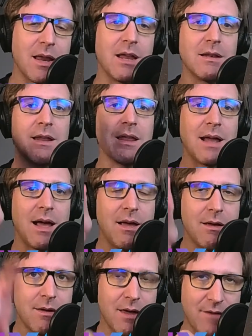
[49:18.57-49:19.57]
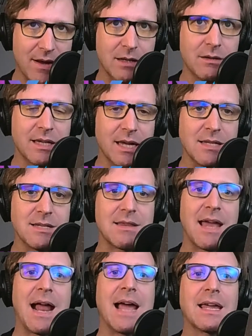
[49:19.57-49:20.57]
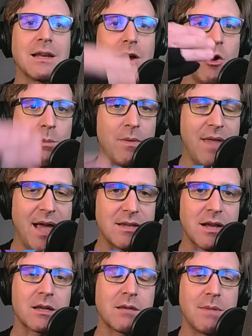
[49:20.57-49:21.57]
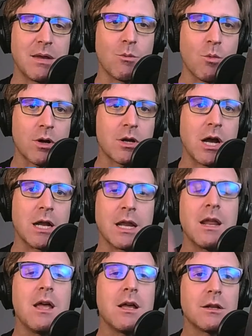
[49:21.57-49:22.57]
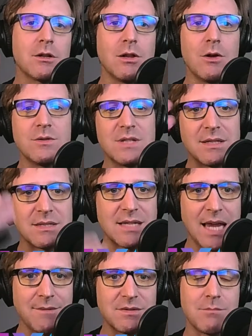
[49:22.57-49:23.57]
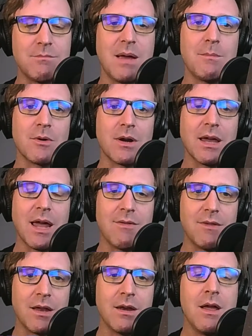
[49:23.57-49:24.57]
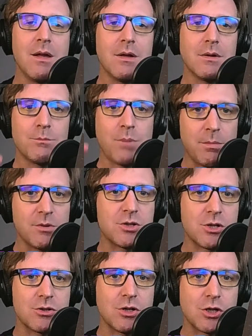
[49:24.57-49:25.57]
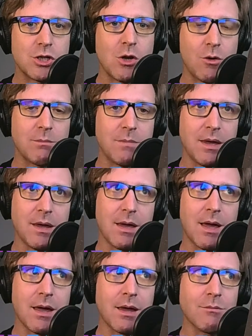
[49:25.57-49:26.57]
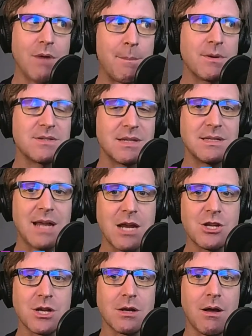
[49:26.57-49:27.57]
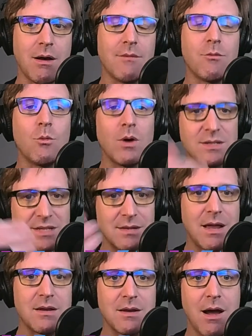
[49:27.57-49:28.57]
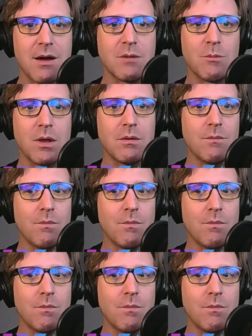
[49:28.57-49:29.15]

And then if I click into that, I can open that document and work on it, close it, save some memory, and then publisher's just showing me a representation of what's in that document.